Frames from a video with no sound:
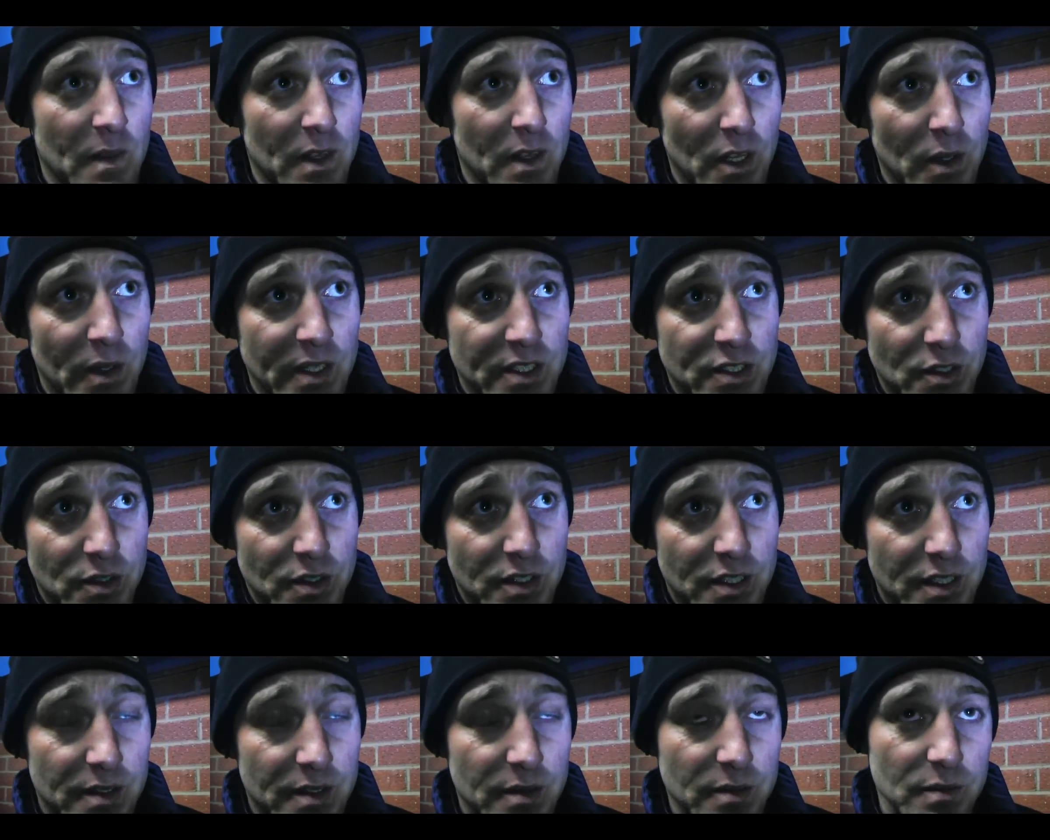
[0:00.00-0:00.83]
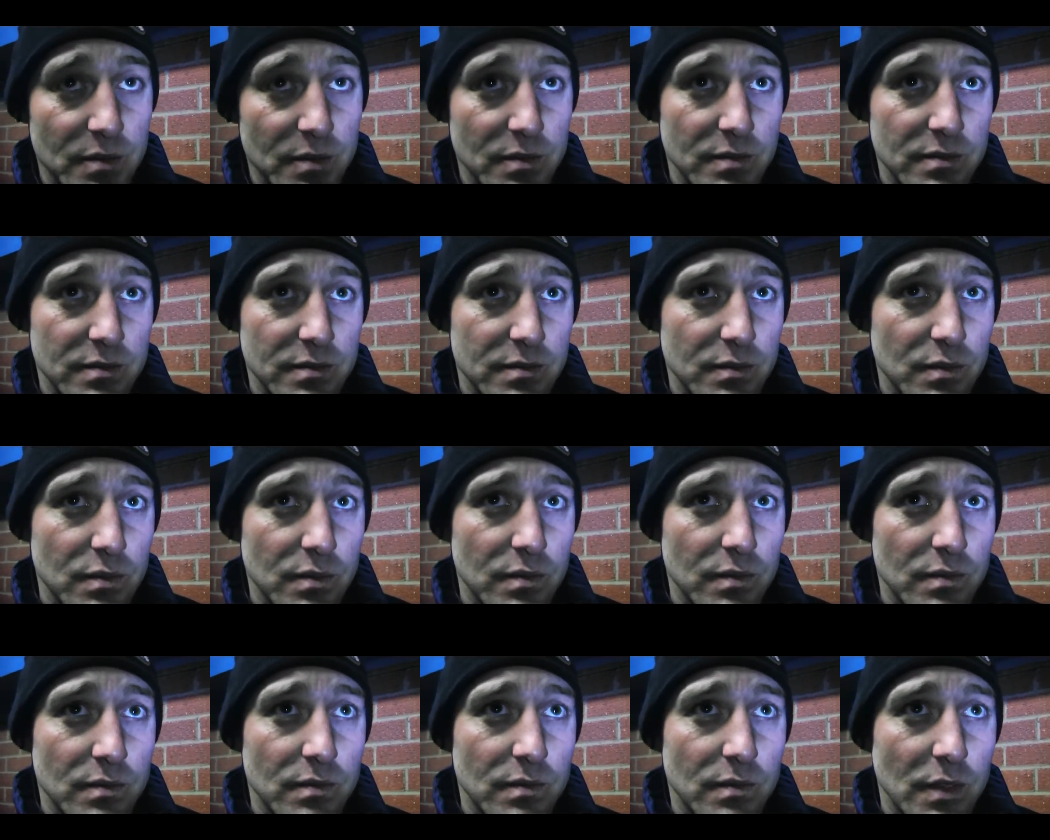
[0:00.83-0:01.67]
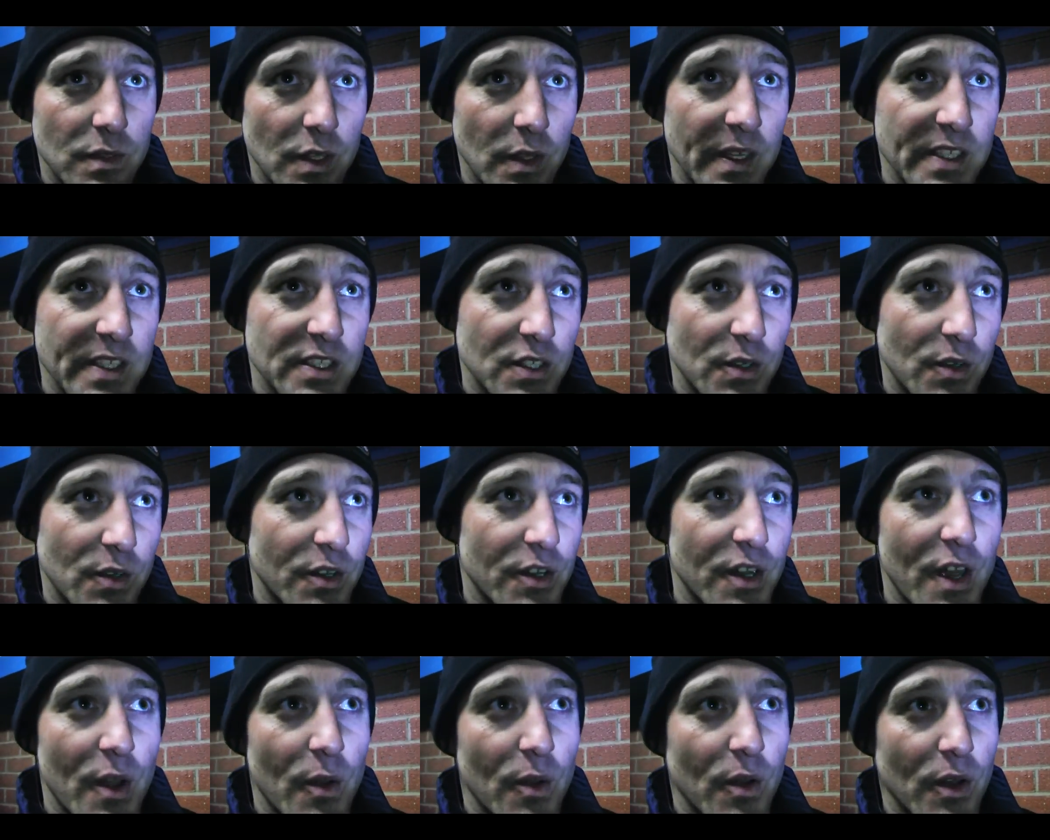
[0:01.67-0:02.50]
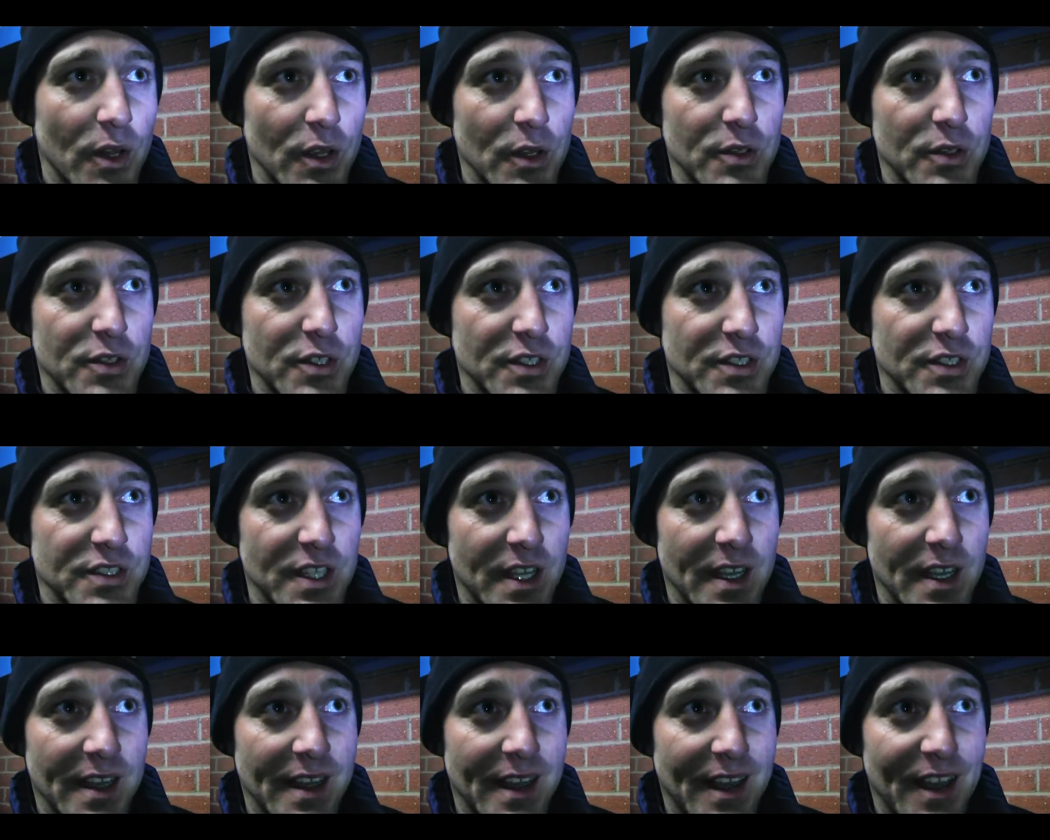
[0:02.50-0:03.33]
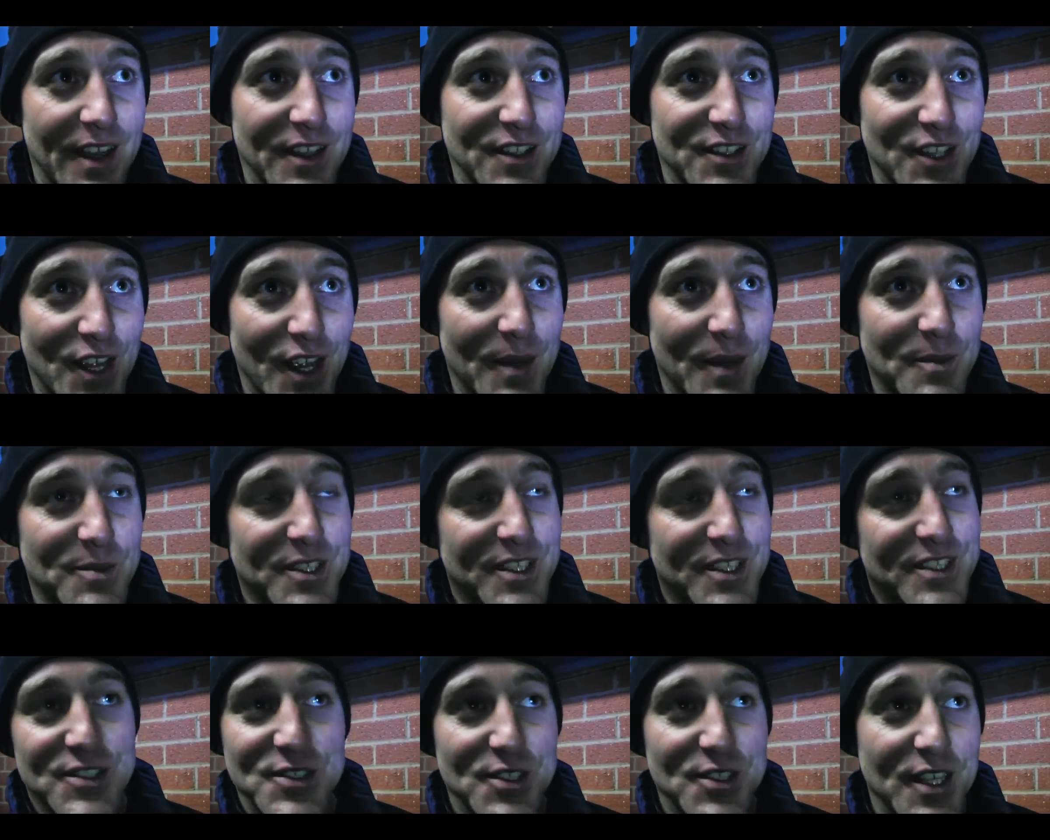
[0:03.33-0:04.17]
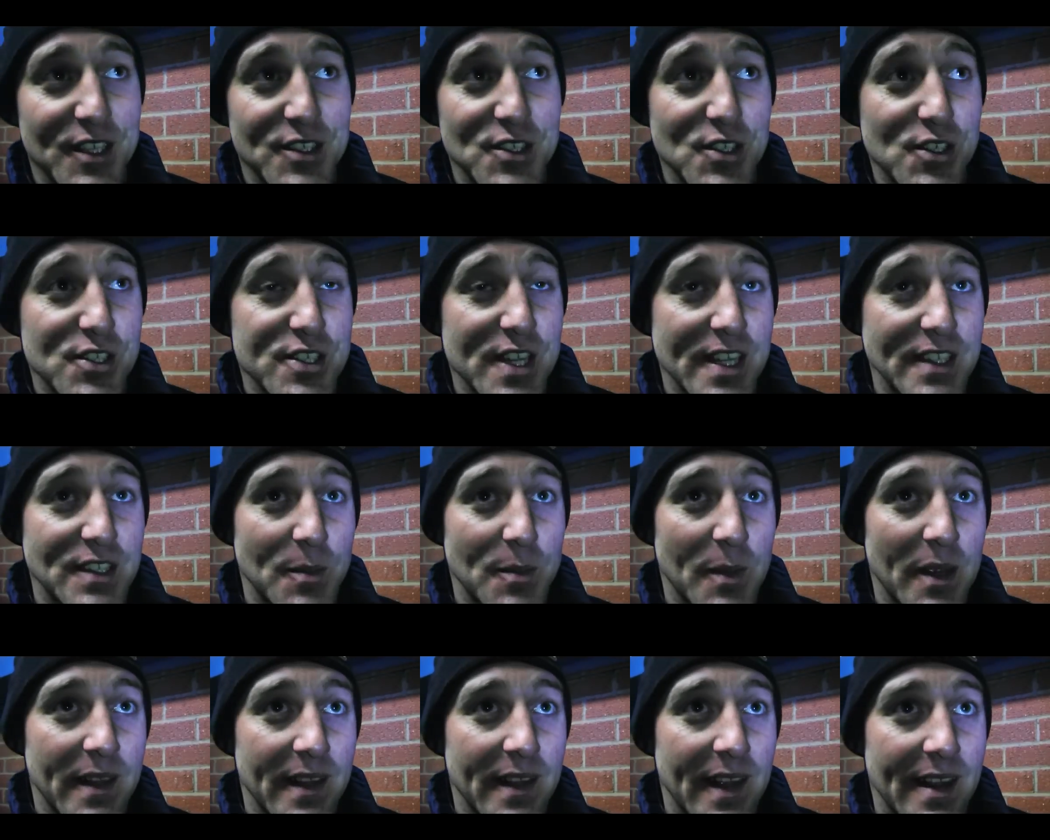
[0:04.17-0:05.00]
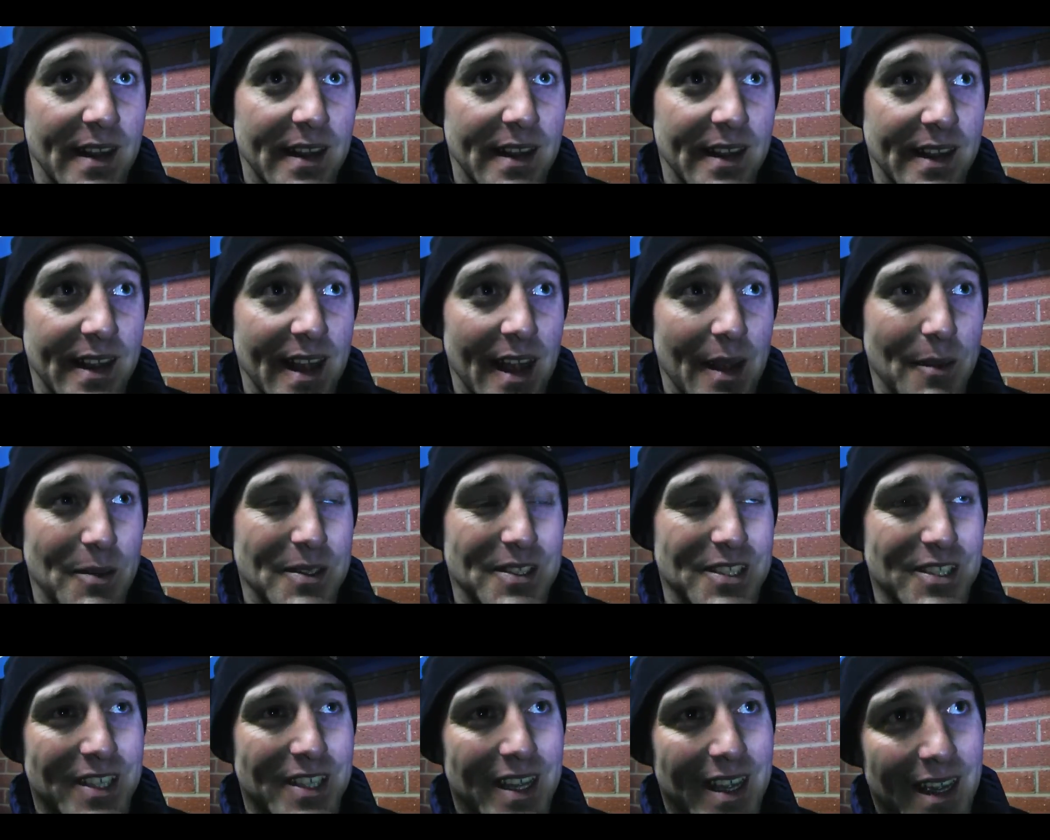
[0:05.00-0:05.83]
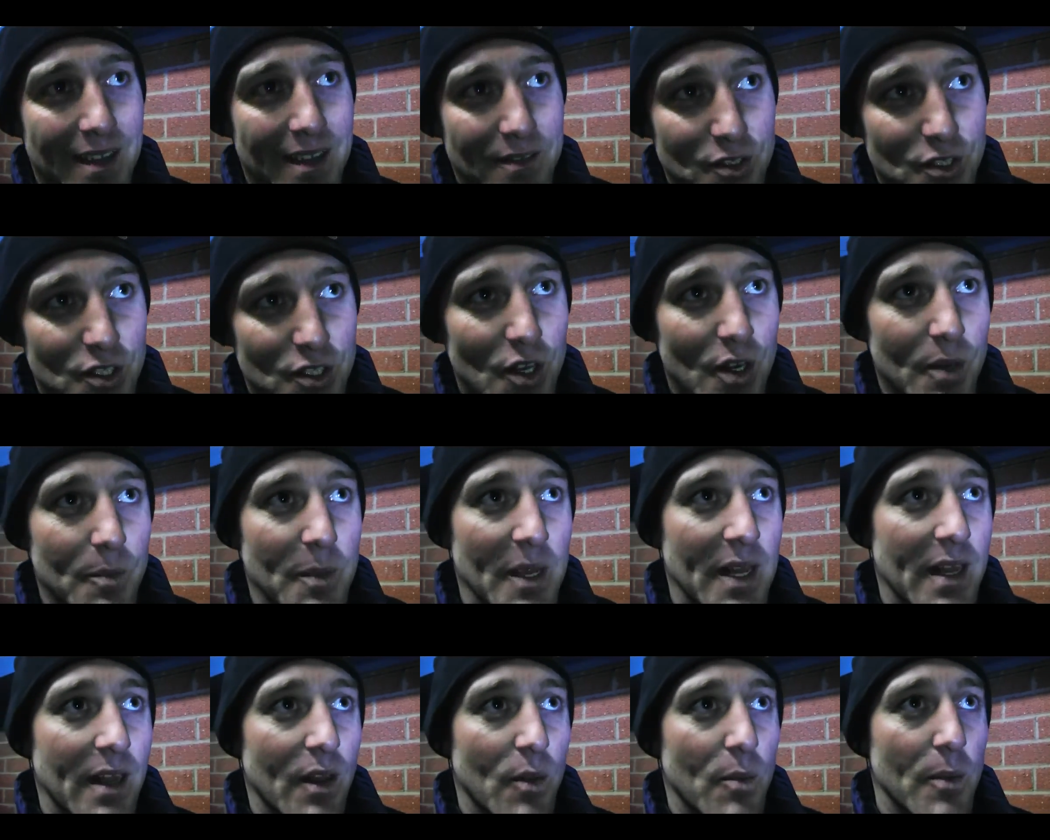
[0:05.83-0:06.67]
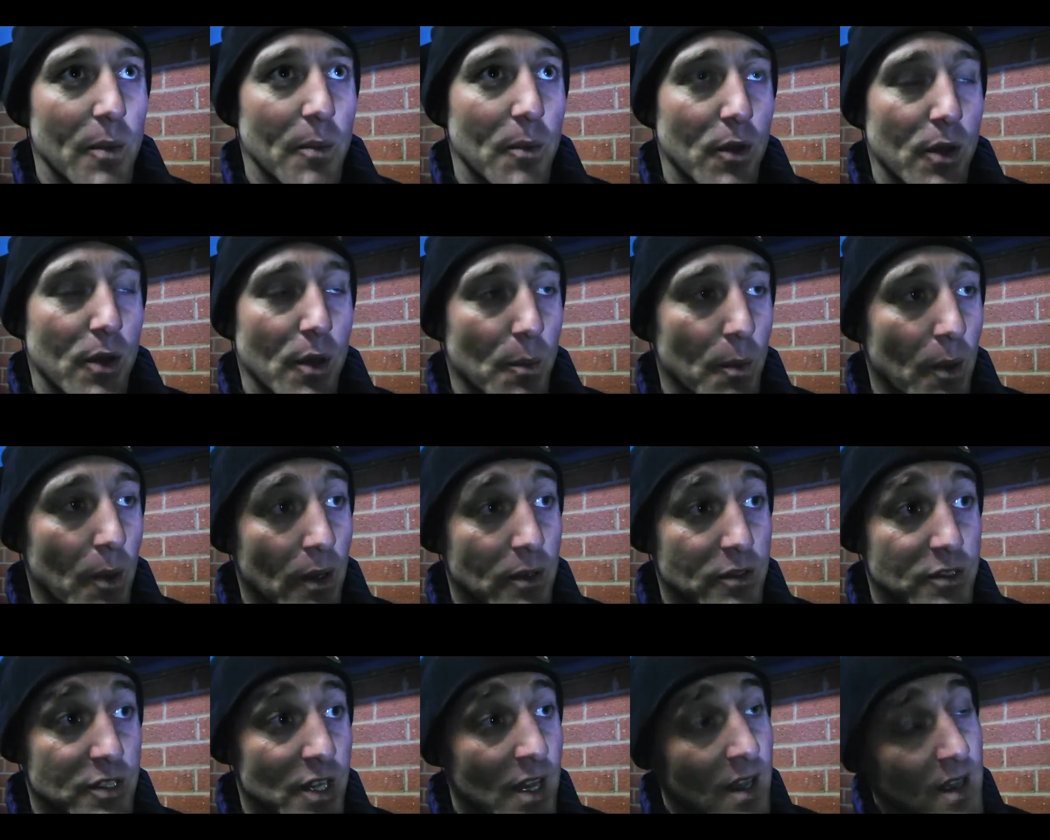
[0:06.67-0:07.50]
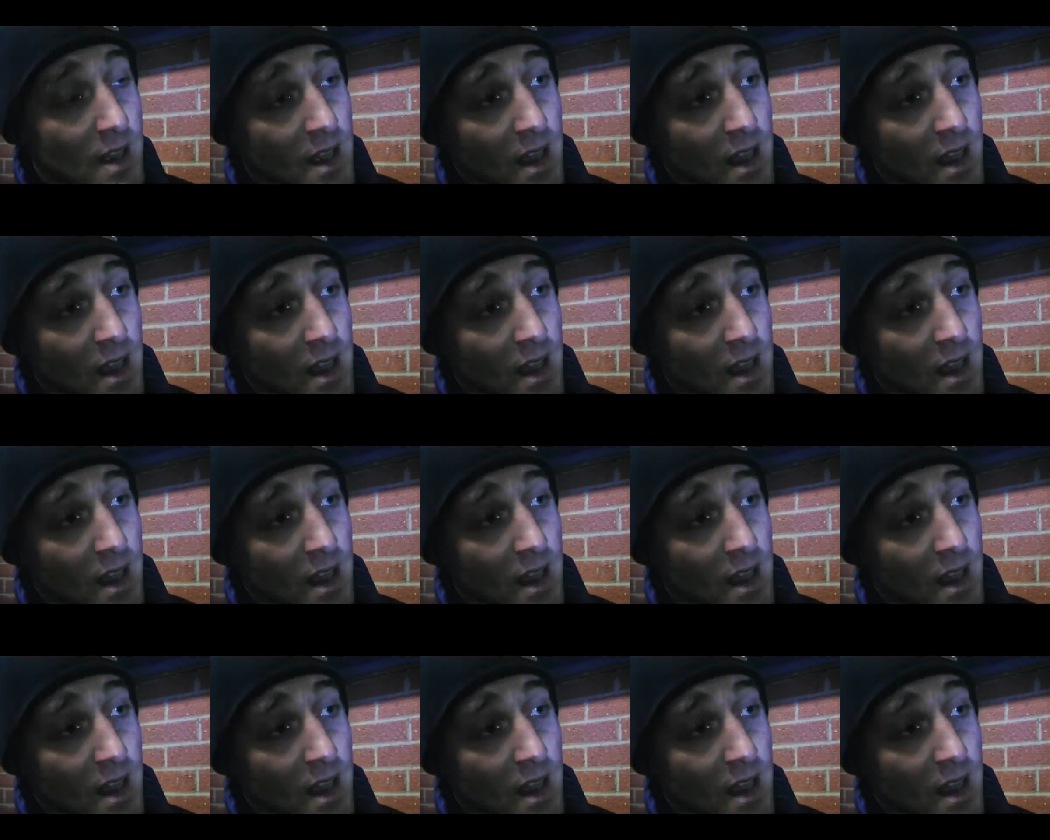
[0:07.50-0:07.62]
Louis is under no illusions that at times he's just said to me at the end of the game, he says, yeah, I've just got to be a little bit more composed.